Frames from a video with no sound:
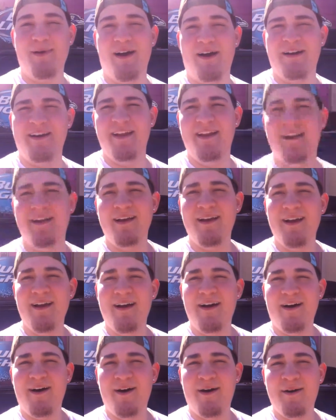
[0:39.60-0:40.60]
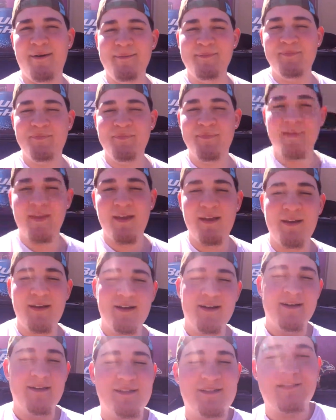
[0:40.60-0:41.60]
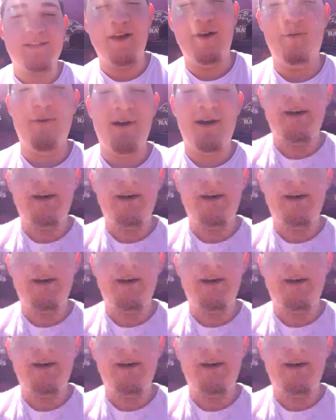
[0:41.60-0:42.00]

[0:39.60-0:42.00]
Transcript: about it. Yeah, so